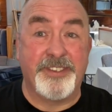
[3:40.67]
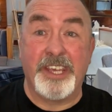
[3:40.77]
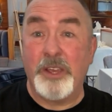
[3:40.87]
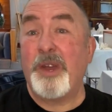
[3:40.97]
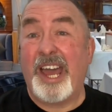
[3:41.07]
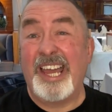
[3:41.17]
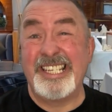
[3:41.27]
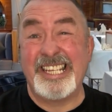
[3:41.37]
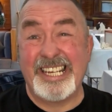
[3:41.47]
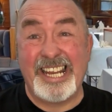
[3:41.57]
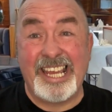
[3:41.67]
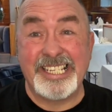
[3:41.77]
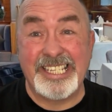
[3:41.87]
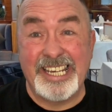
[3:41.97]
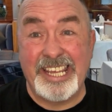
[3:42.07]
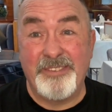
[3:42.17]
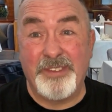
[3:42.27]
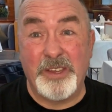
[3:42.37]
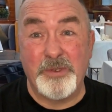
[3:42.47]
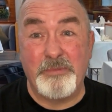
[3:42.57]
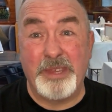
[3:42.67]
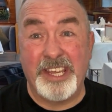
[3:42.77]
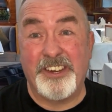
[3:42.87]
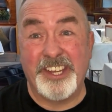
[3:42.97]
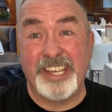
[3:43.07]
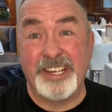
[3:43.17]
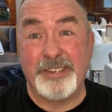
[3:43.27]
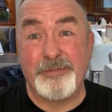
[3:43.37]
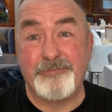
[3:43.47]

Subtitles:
So I sadly had to leave those behind.